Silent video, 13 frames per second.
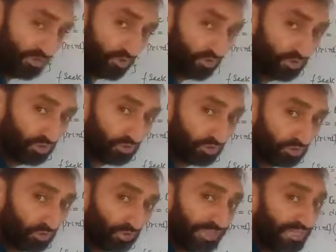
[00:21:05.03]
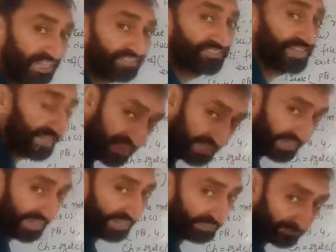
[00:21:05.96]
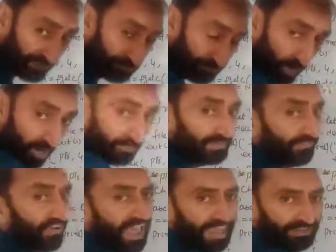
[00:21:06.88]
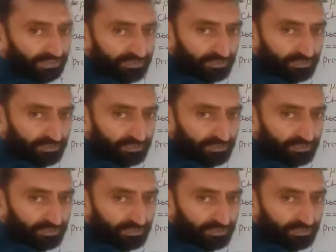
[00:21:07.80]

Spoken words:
used to read a single character from the file.